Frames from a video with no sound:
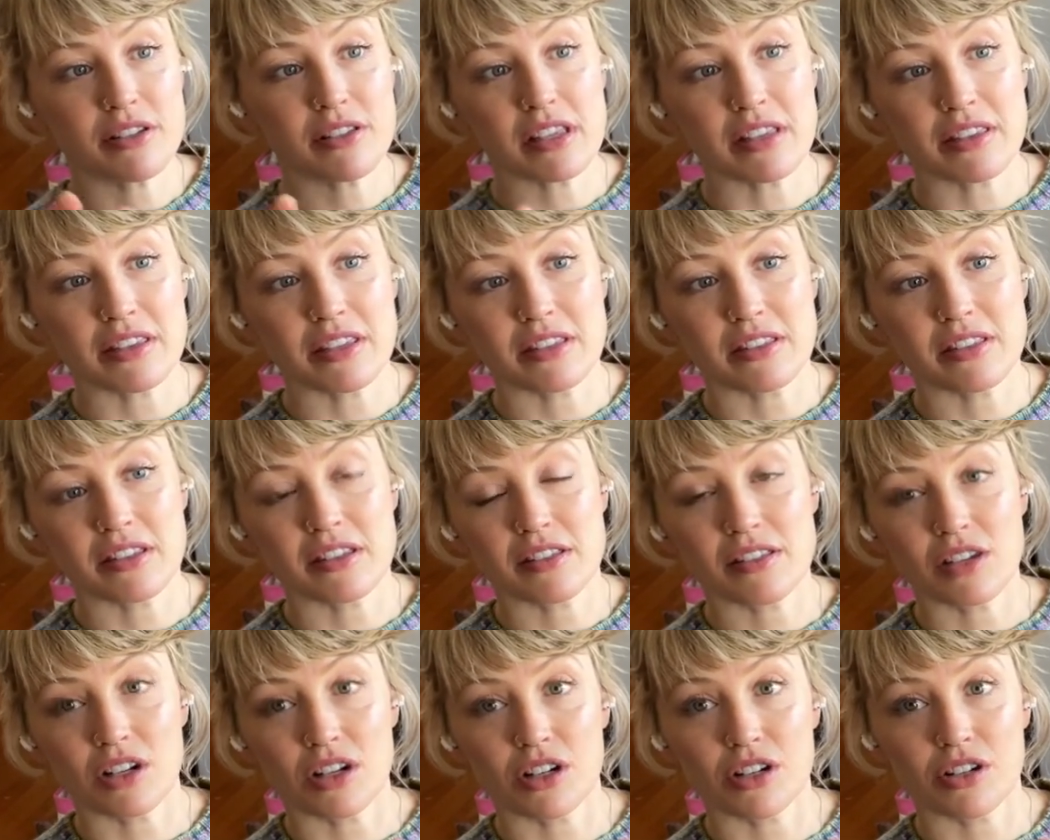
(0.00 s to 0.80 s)
This
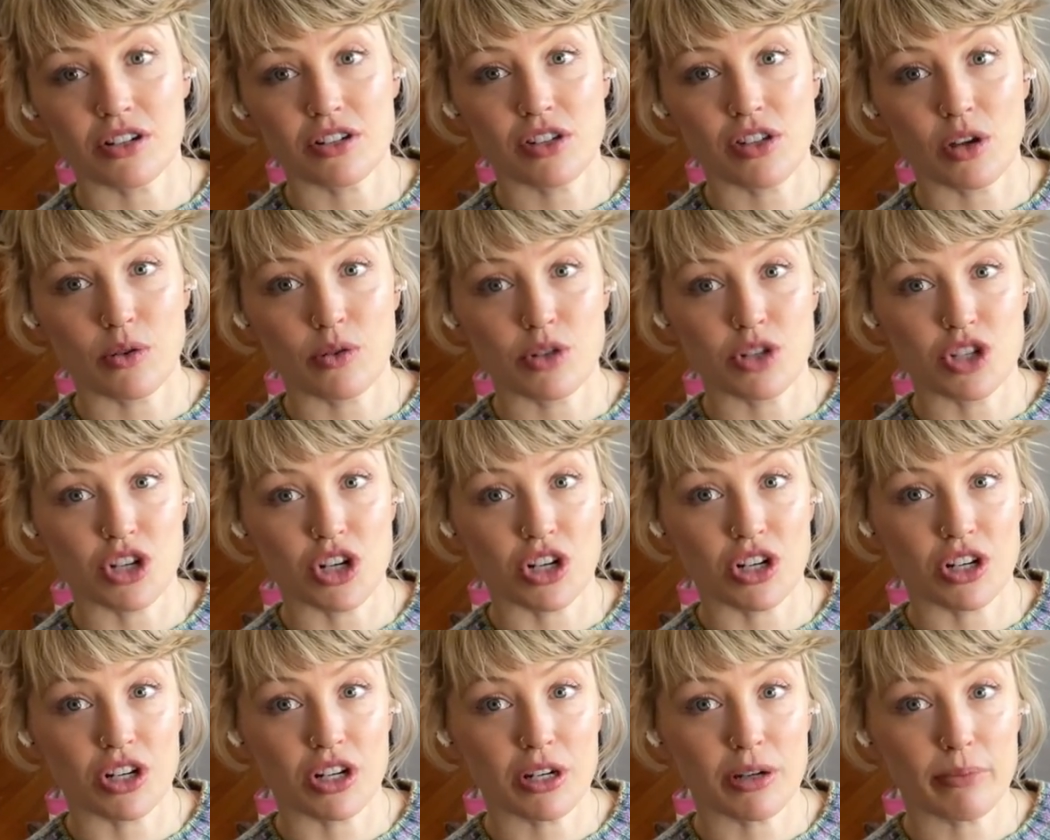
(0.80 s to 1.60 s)
is her
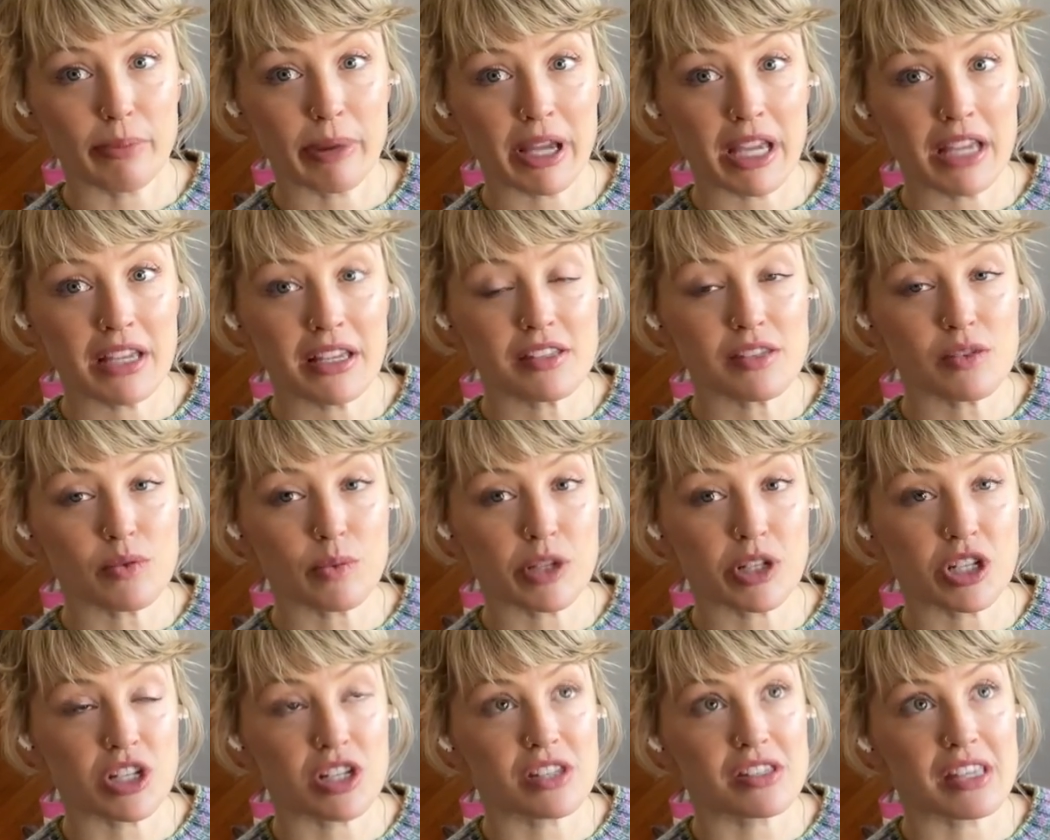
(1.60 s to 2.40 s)
Sojourner base,
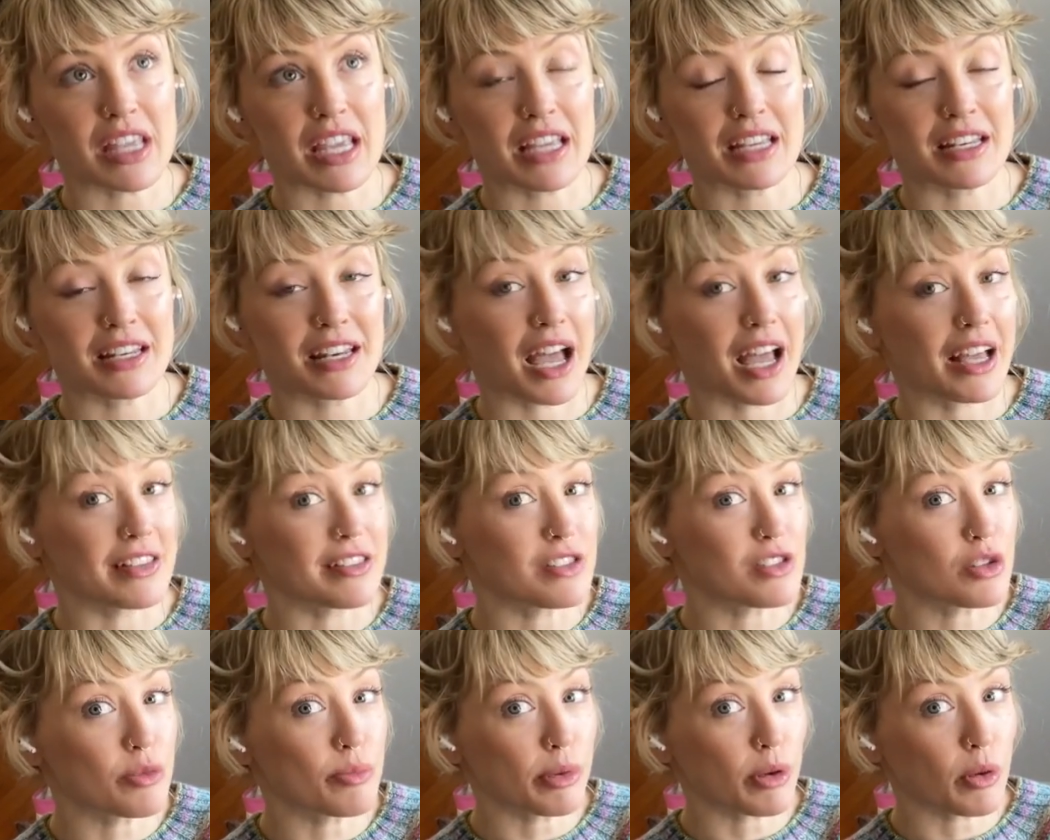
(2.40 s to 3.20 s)
which is a
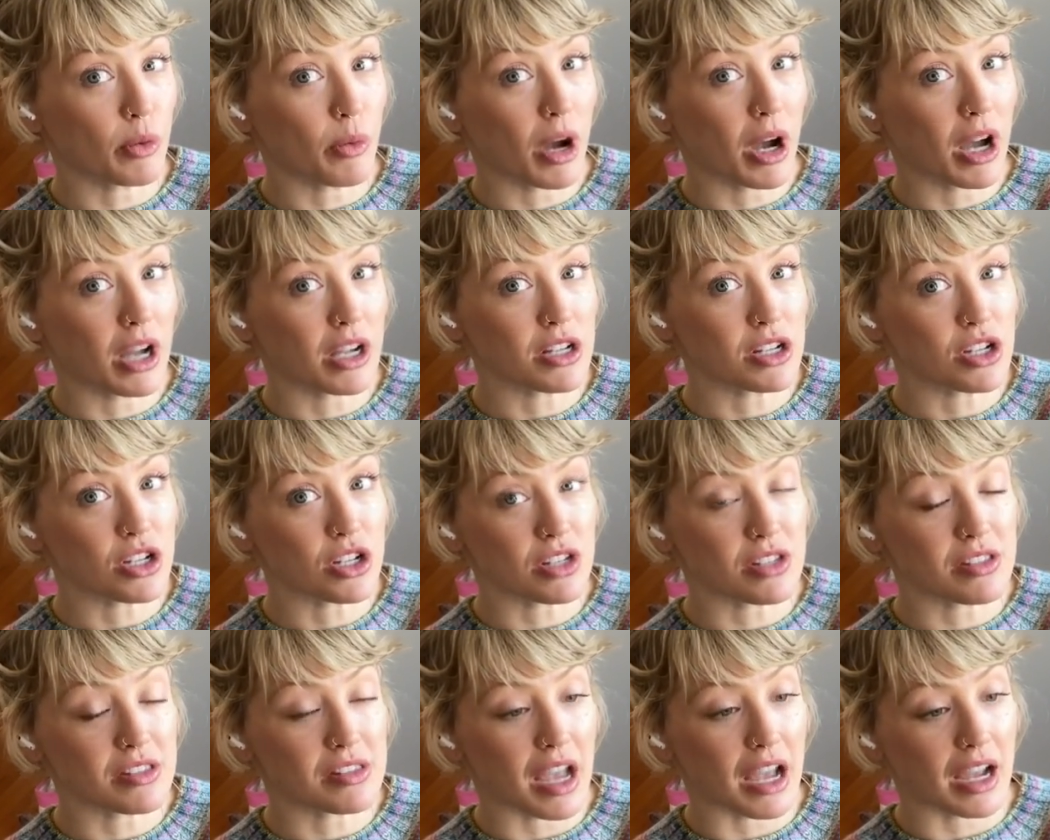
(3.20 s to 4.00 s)

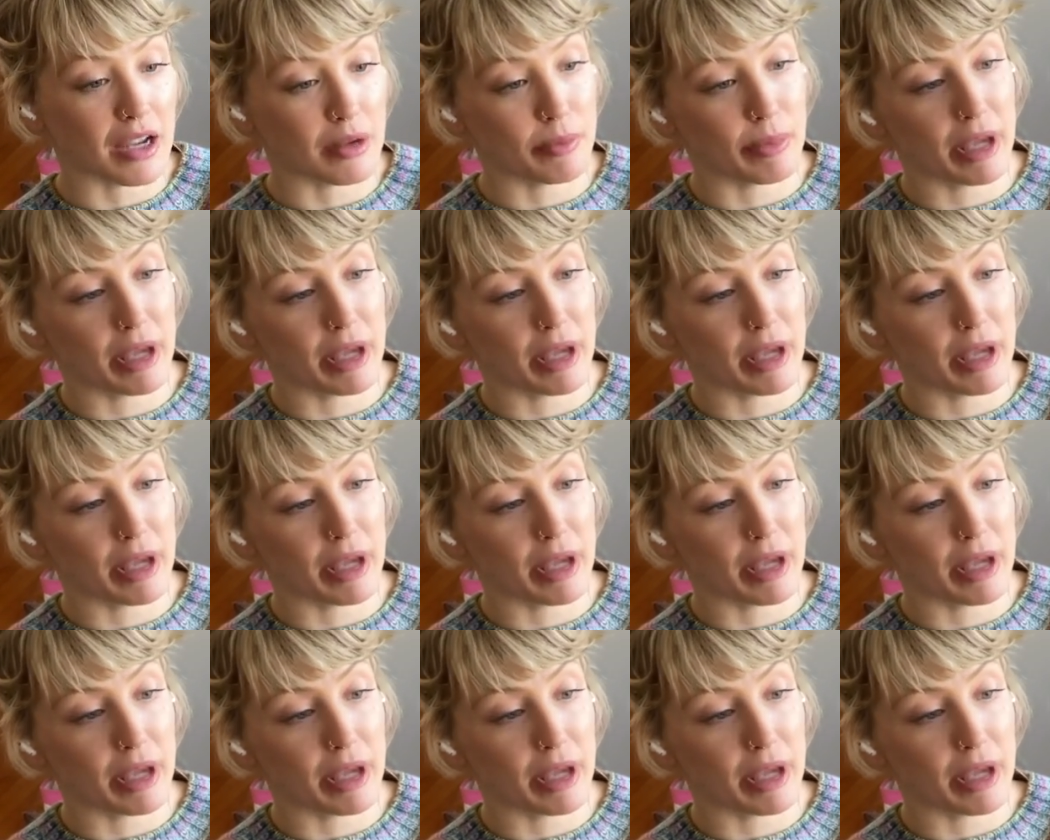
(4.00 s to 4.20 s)
non-superwash sock